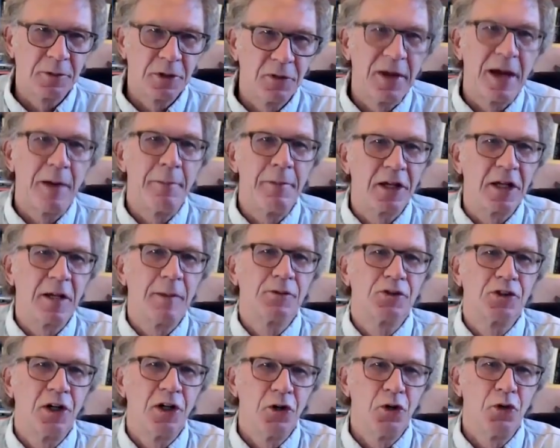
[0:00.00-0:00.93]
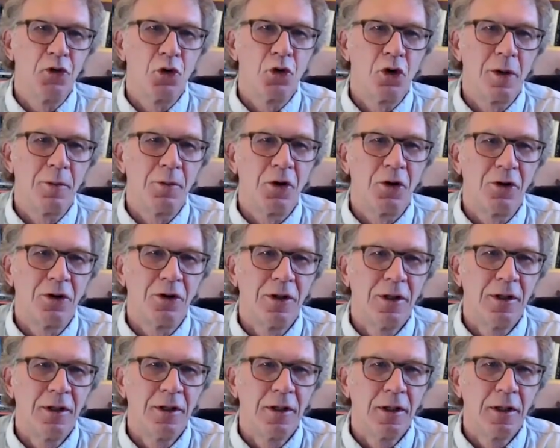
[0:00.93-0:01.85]
to that becomes our new normal.
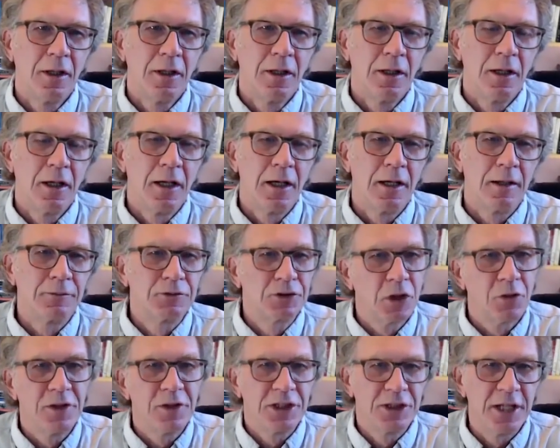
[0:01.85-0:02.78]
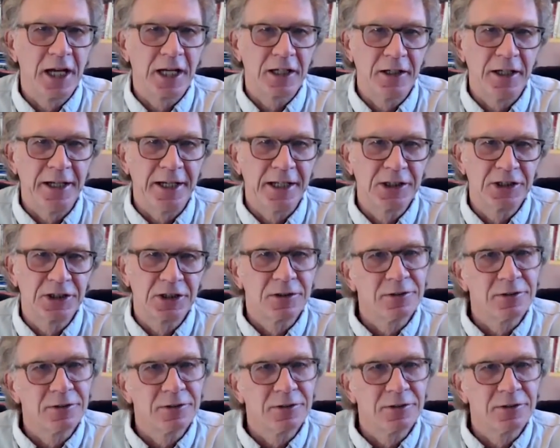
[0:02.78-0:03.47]
So these techniques,